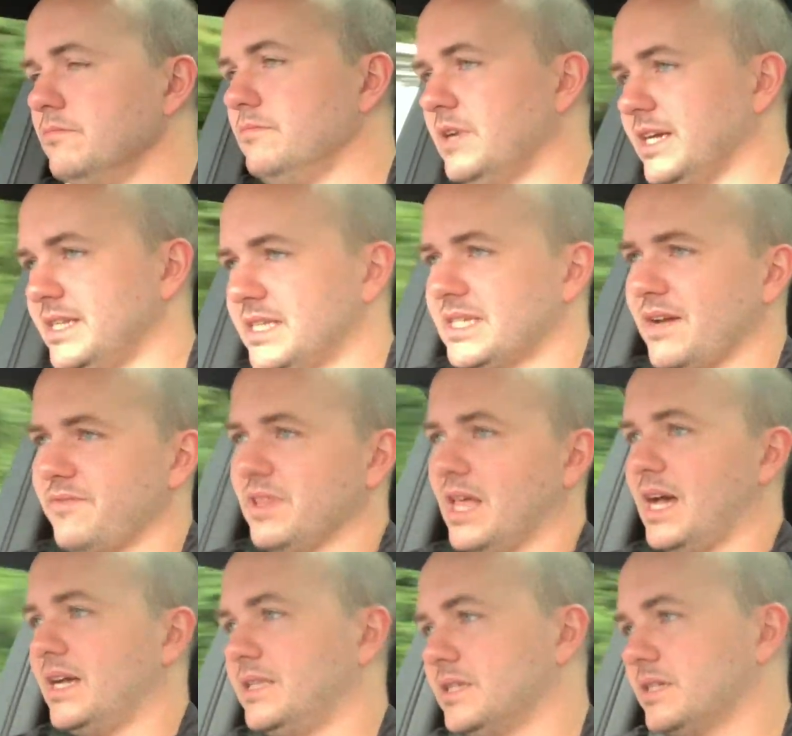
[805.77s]
it'd detect the
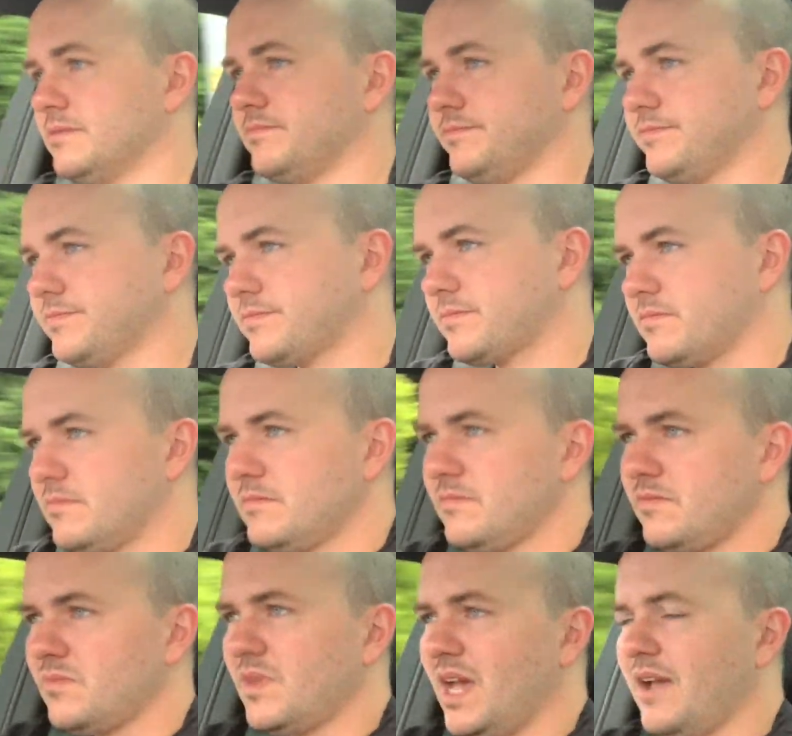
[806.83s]
lines.
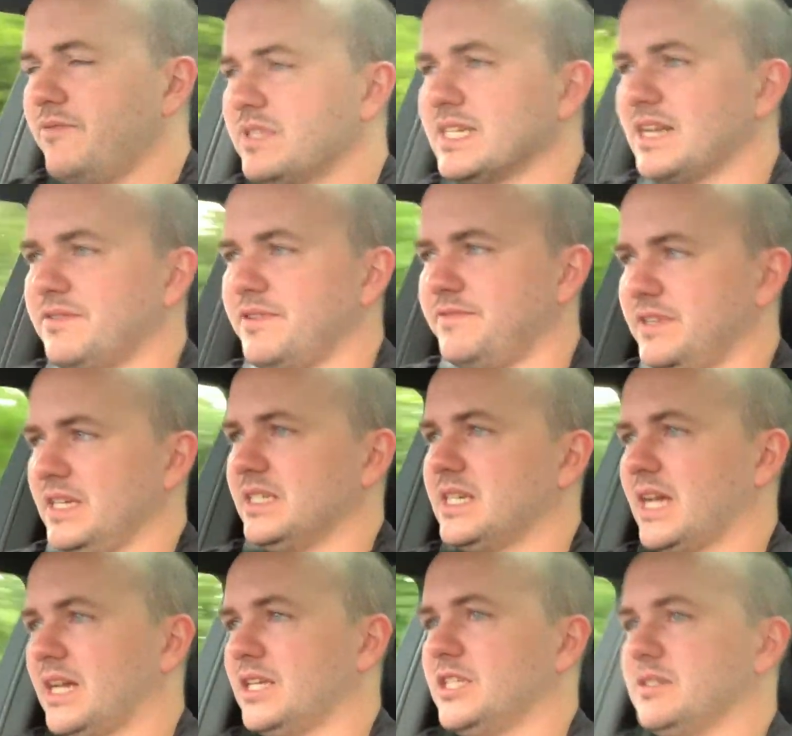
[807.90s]
Every 10 or 15
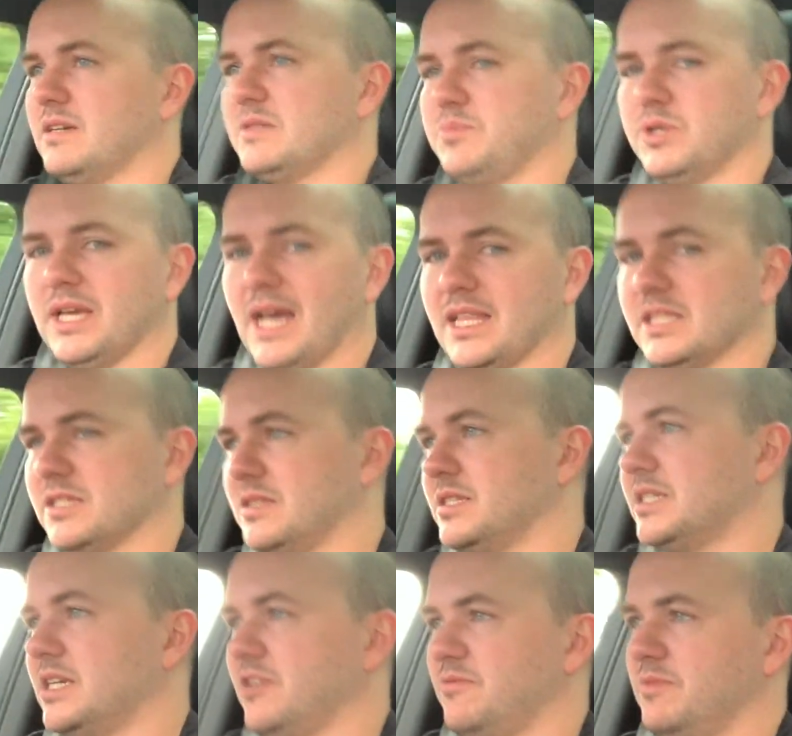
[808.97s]
seconds you had to put your hands on the
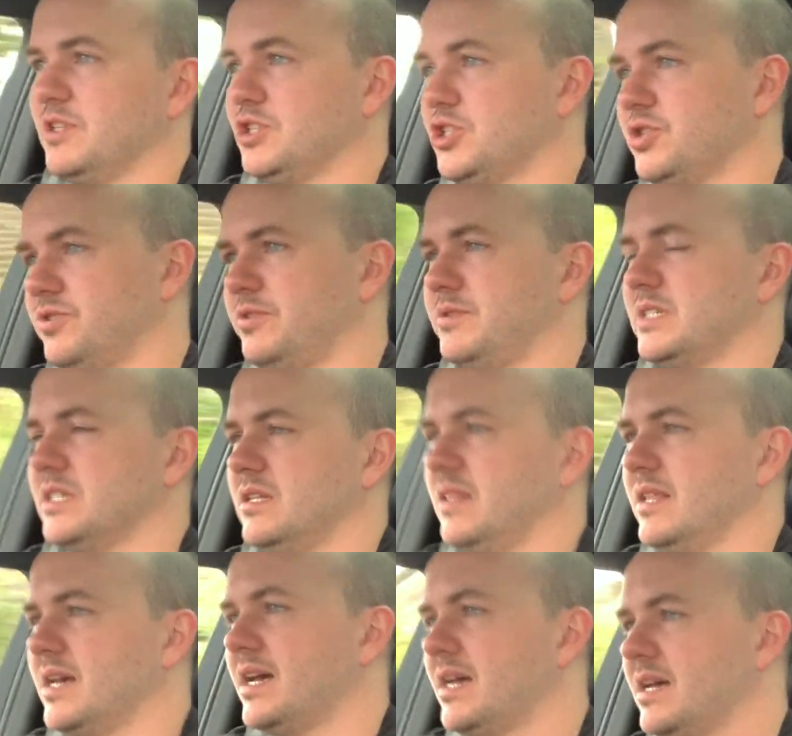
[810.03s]
steering wheel to show you were still
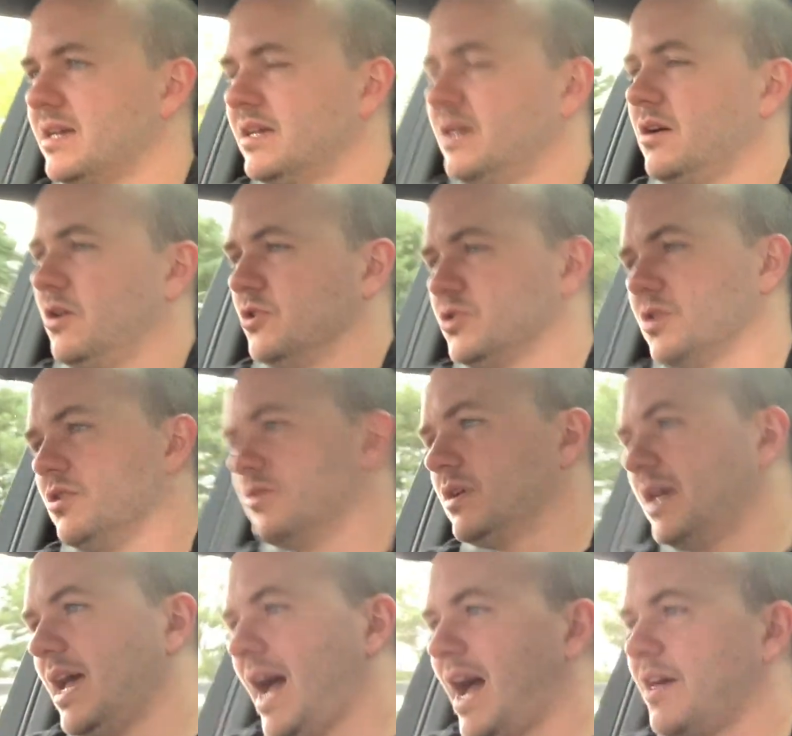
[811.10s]
there.
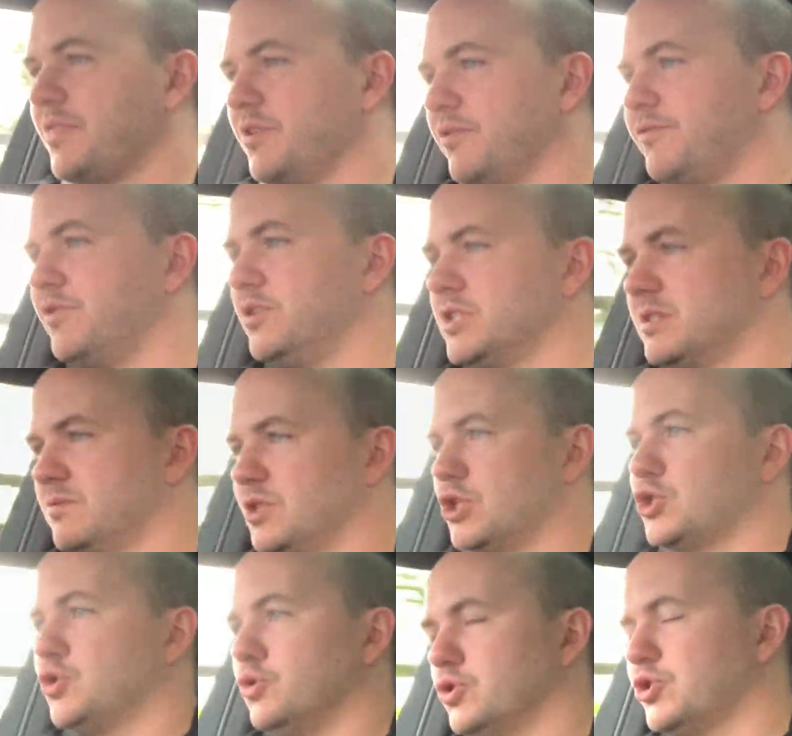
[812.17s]
I thought at first it was a
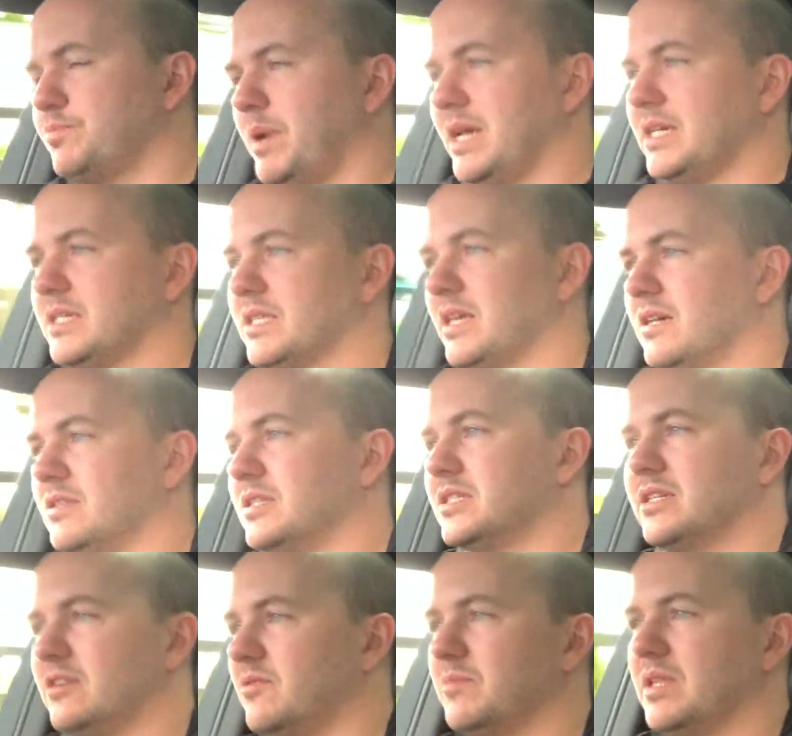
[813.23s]
touch-based thing on the
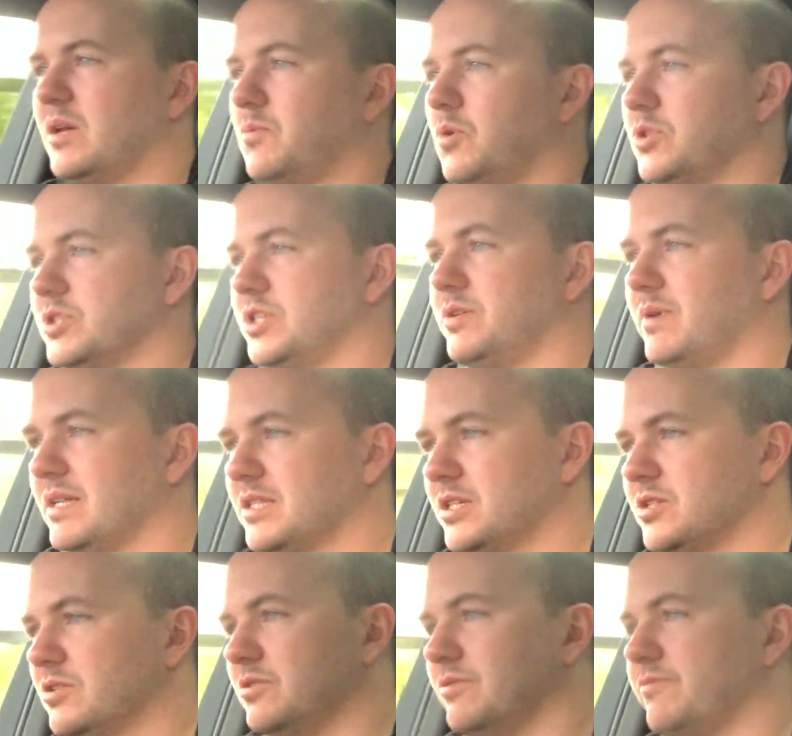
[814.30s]
steering wheel. It wasn't. You had to
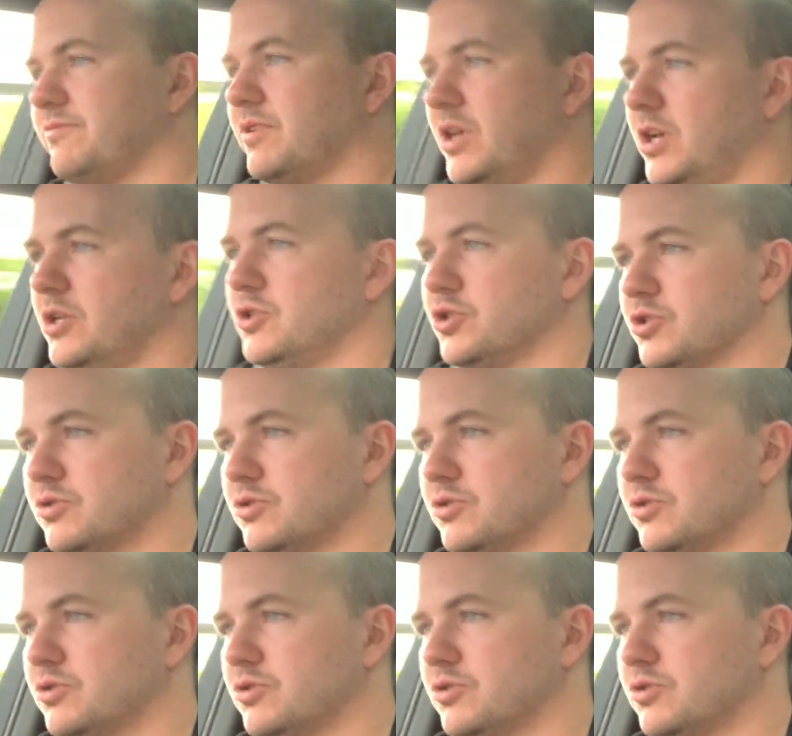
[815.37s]
sort of just